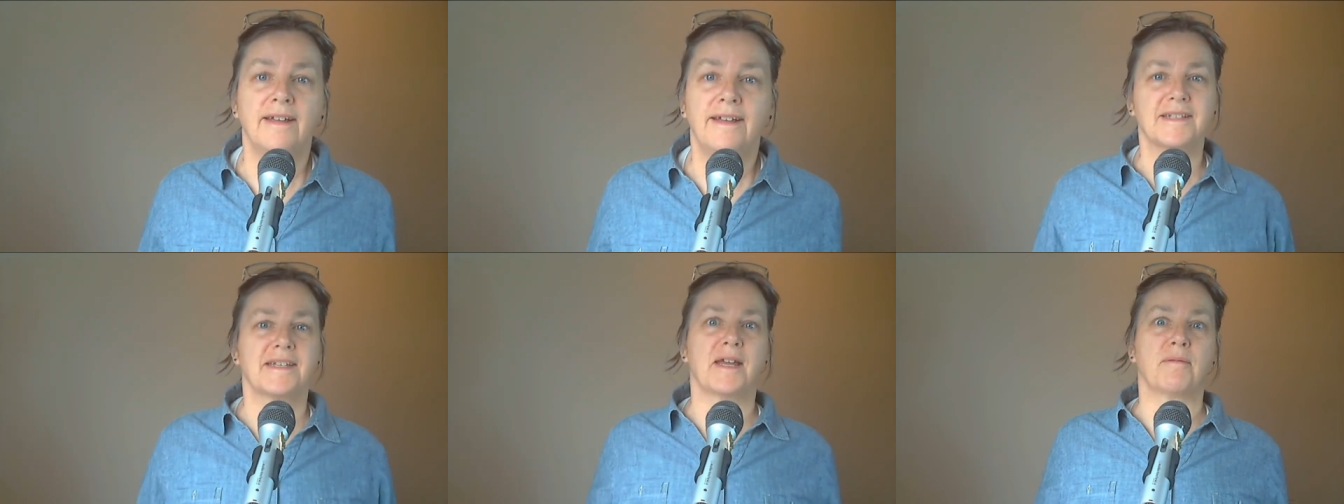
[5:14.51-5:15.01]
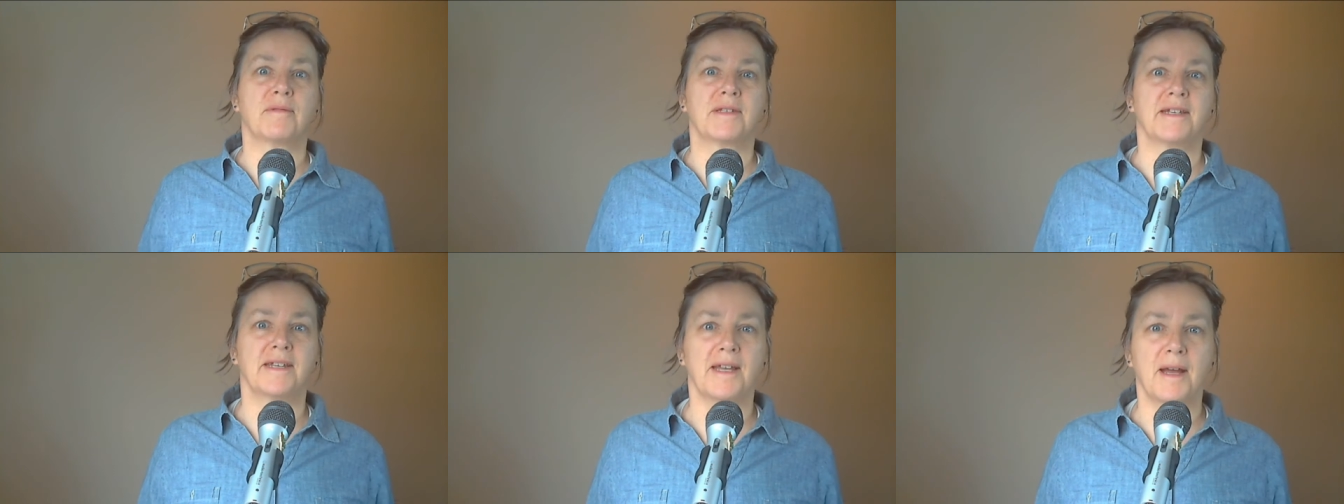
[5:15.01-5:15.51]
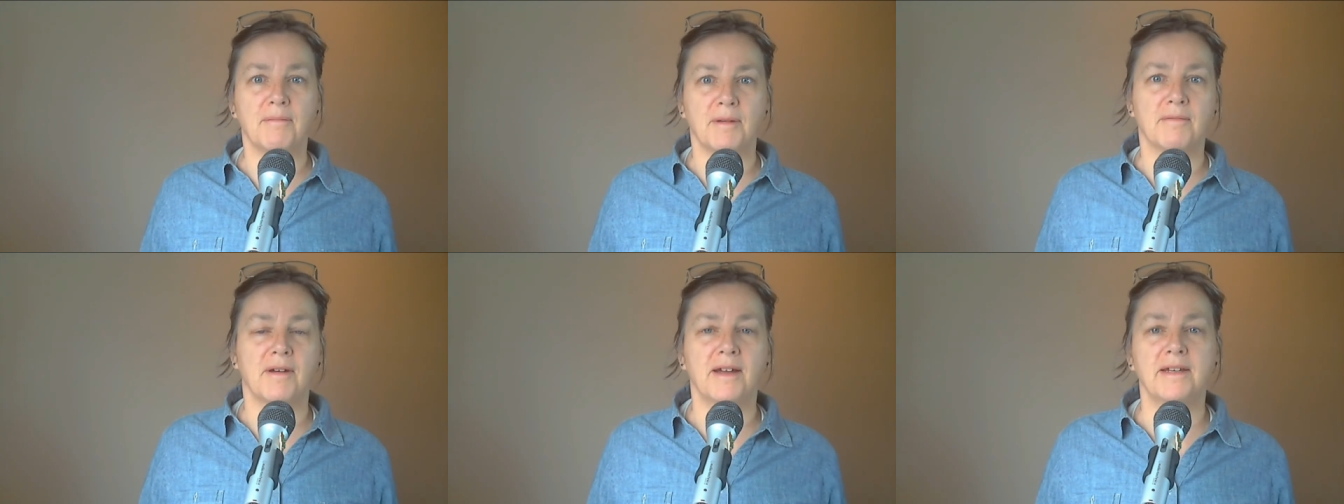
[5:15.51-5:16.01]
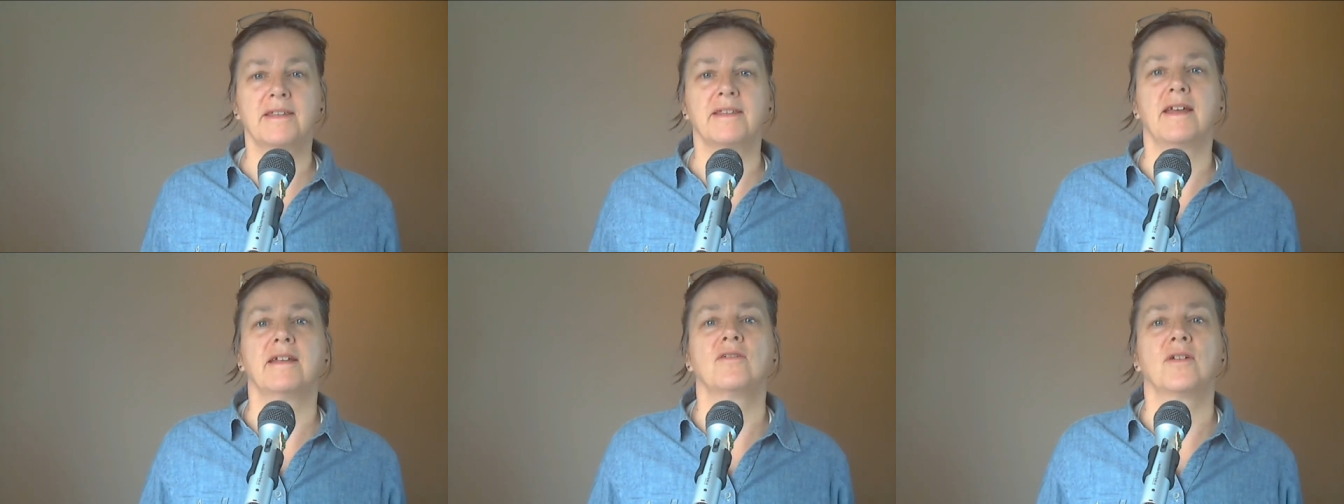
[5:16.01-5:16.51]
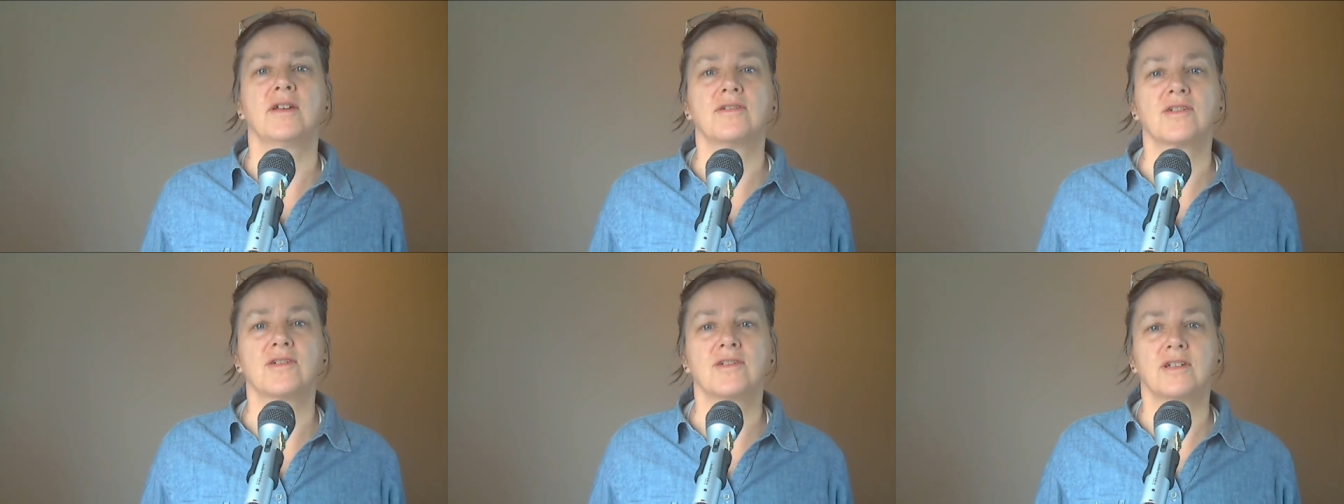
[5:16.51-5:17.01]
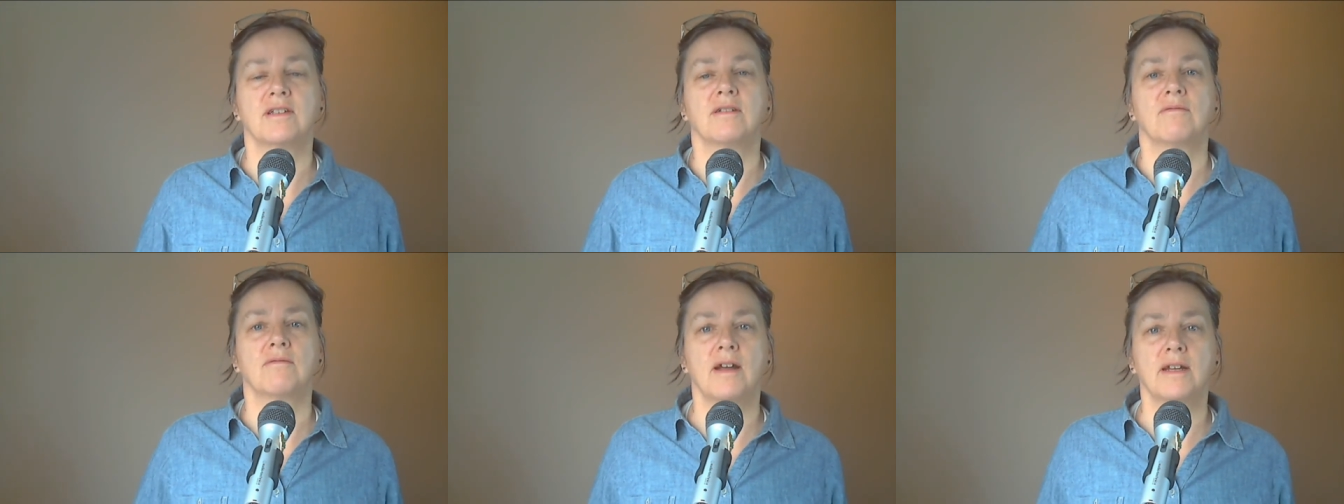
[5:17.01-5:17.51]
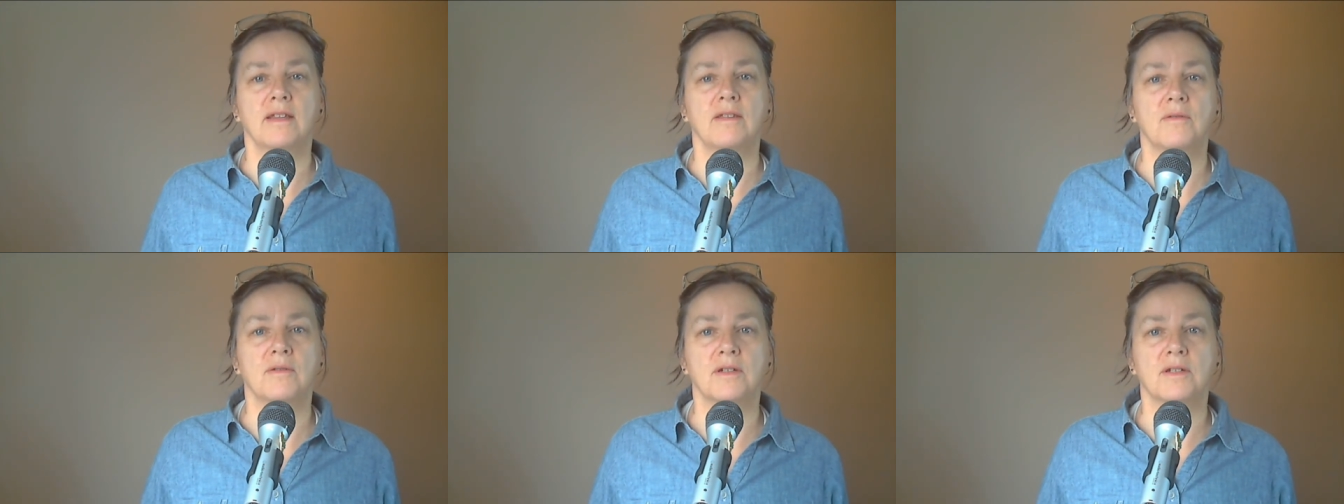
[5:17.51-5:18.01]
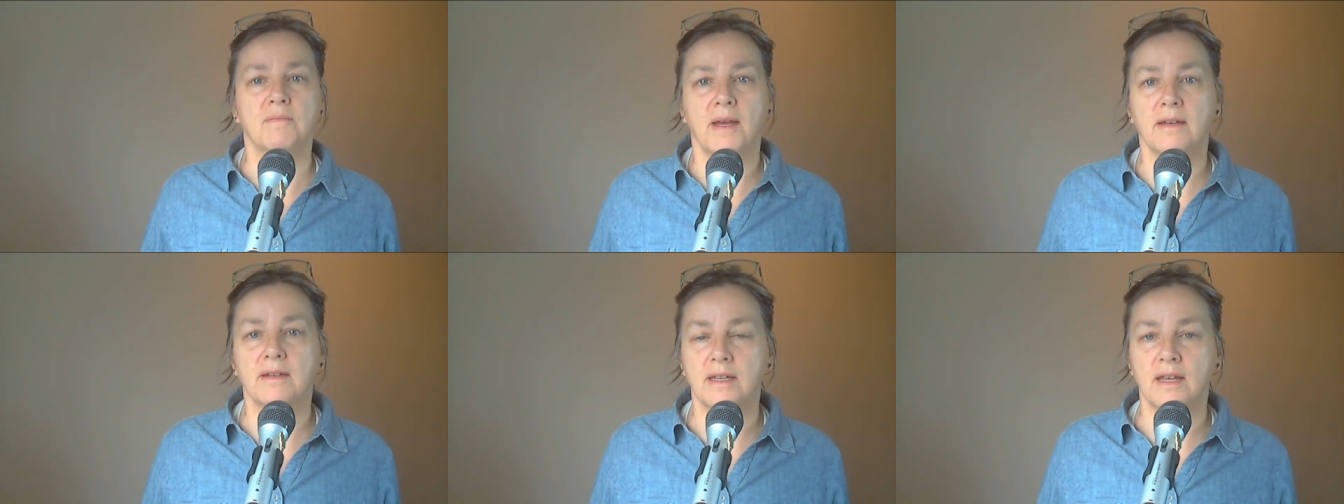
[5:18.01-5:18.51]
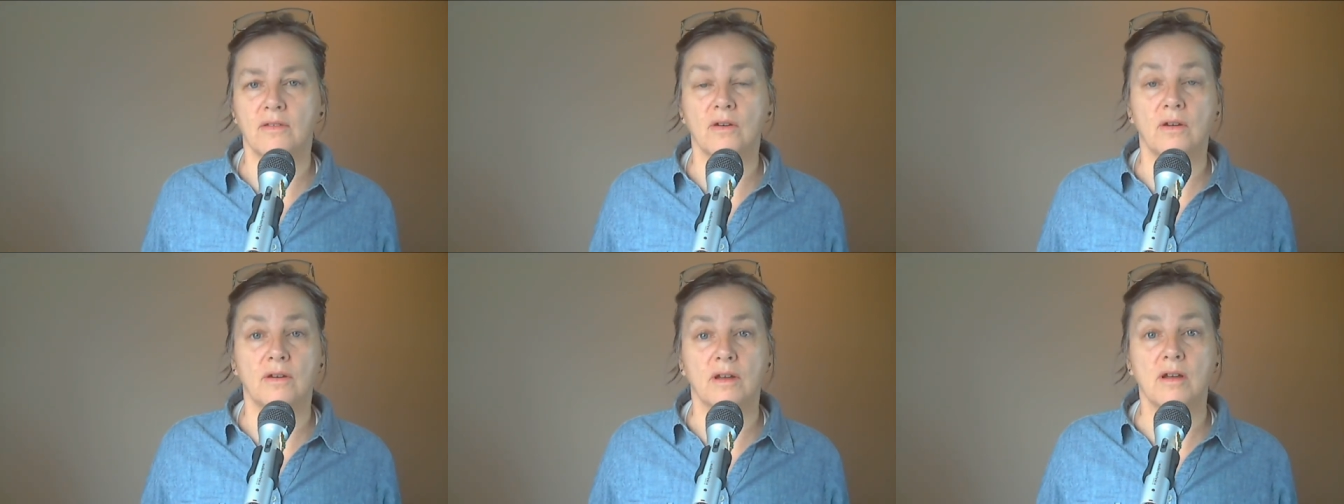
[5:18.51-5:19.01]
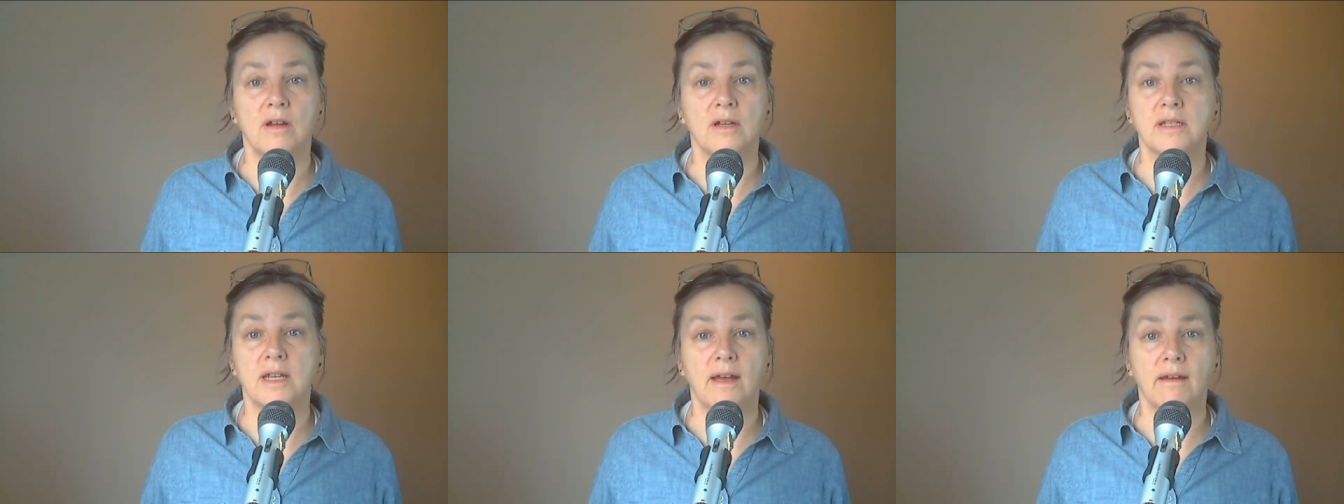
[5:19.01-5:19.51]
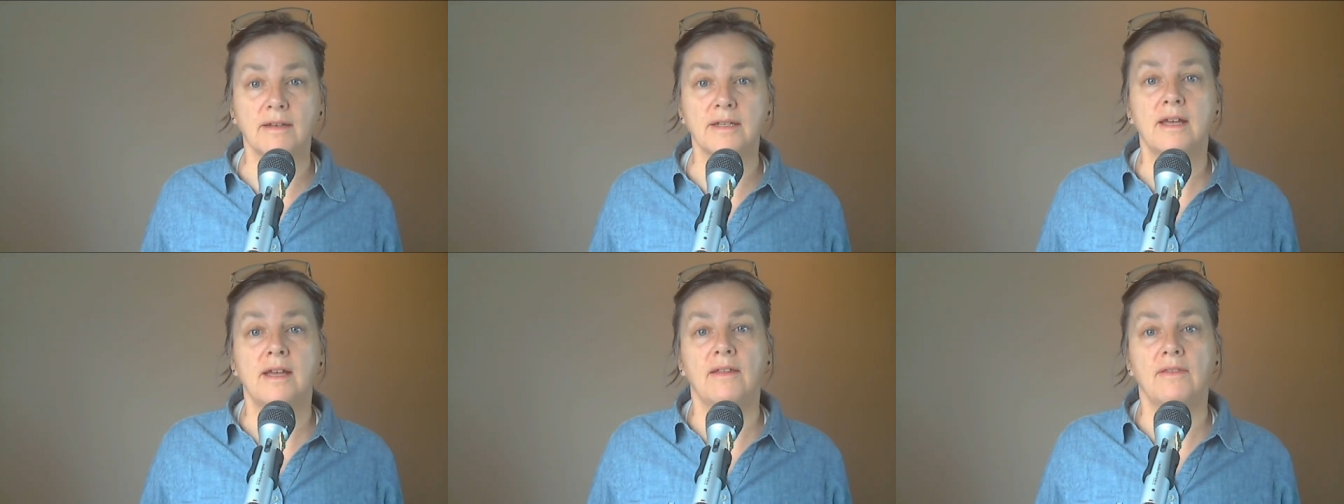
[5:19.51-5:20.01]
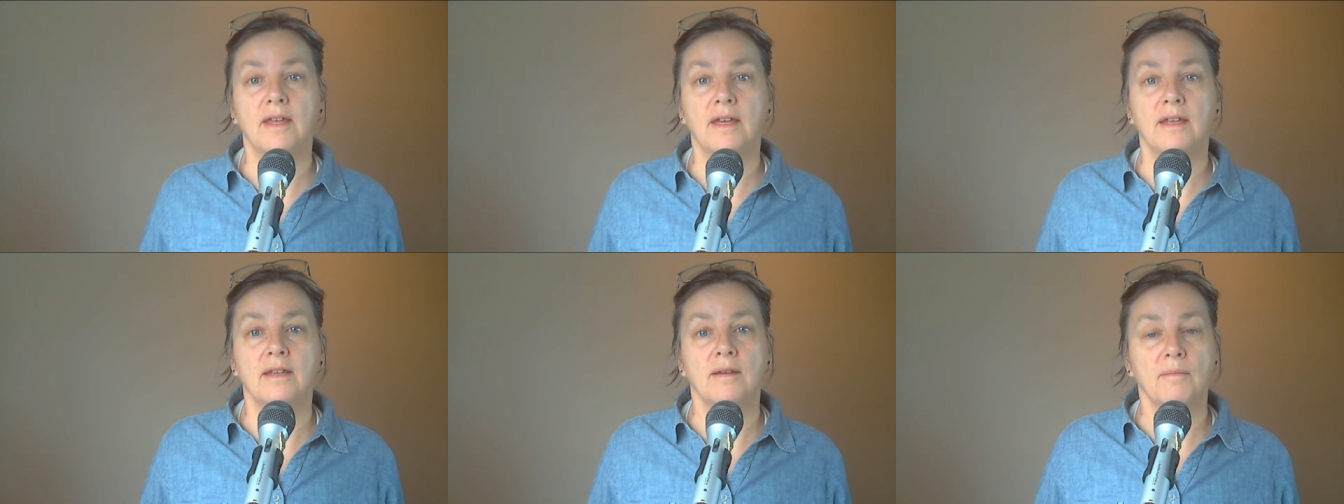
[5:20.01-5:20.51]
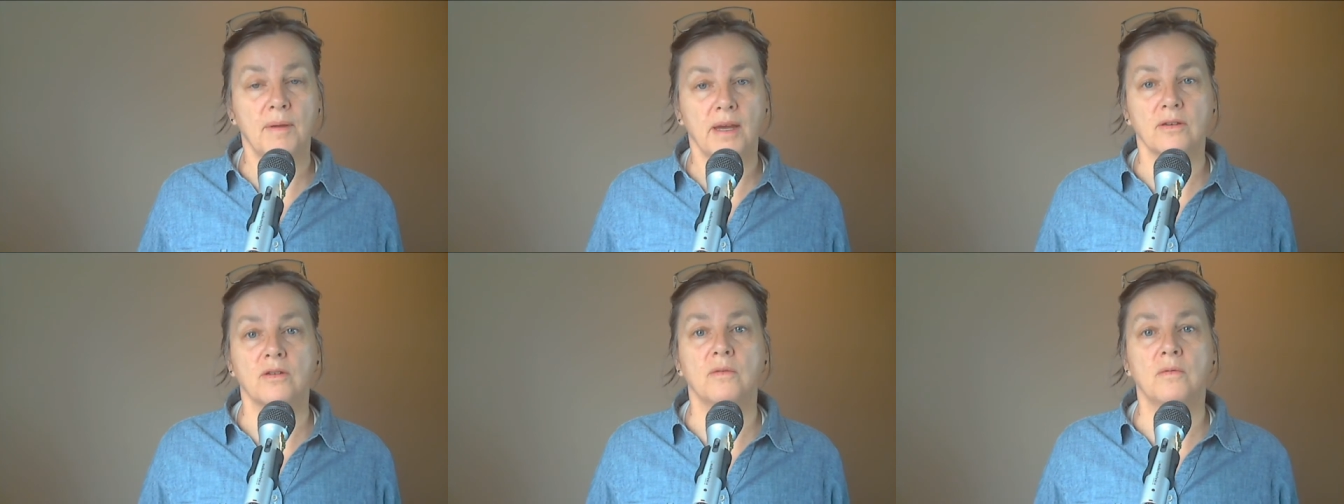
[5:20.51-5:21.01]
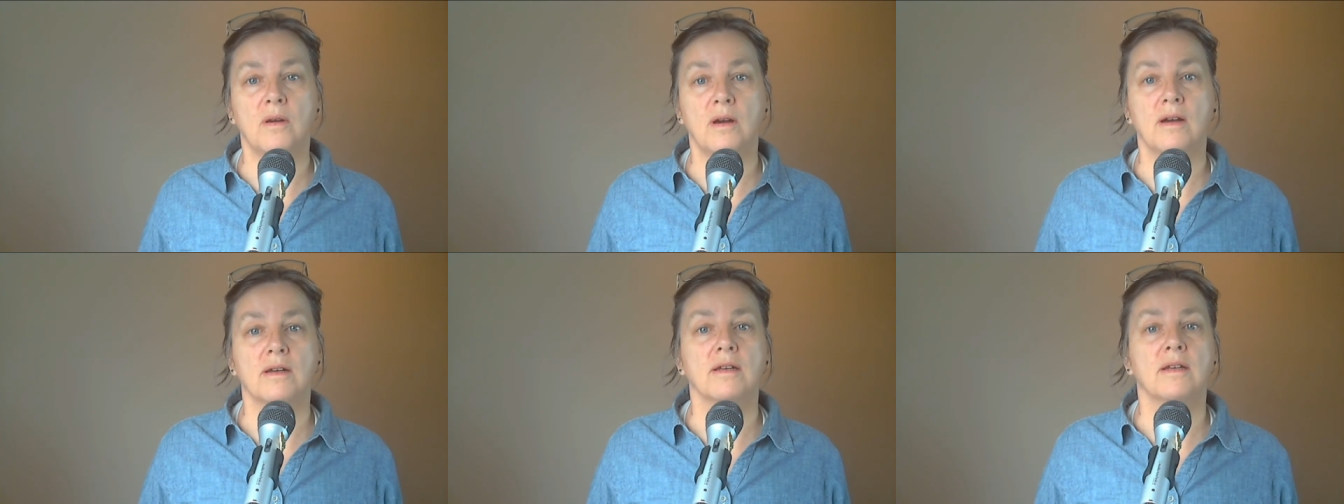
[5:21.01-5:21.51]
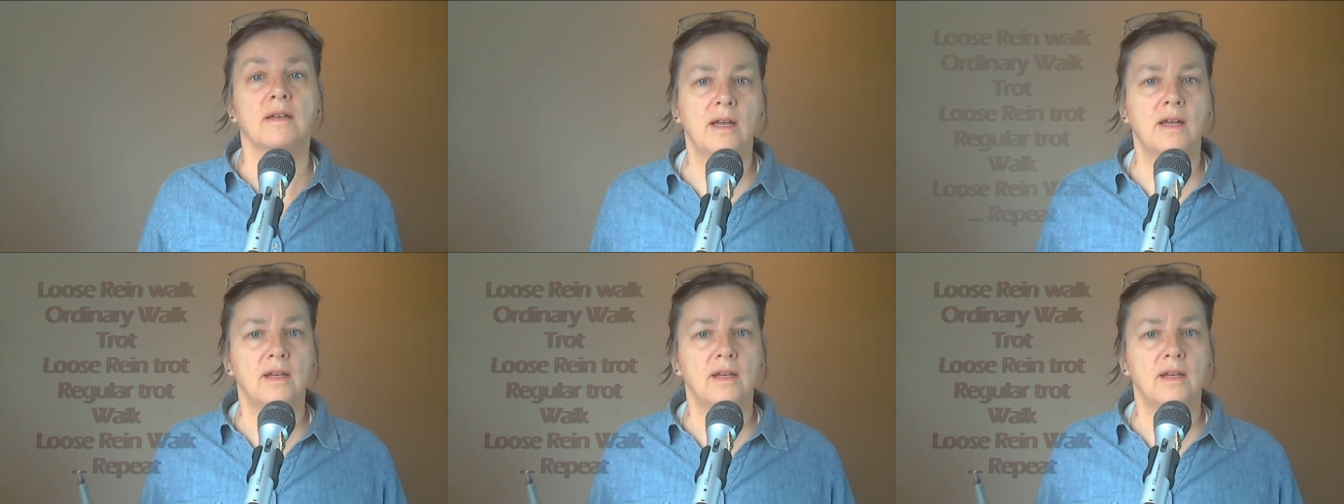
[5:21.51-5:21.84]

You can see I'm sitting up and riding that transition, riding the horse back together on a contact, and then back to a walk,